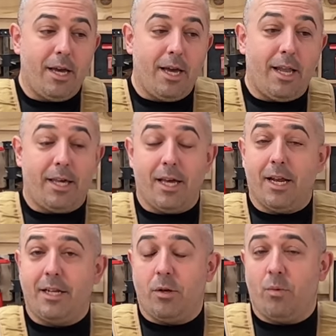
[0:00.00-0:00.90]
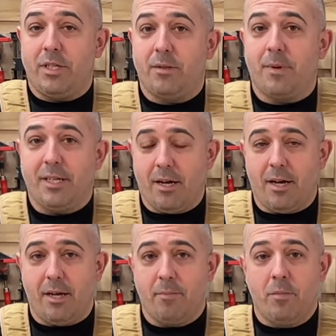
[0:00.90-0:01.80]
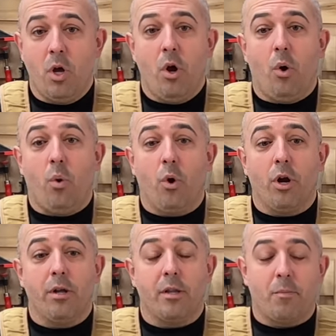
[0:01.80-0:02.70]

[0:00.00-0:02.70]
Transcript: And again, I didn't waste my time. Or the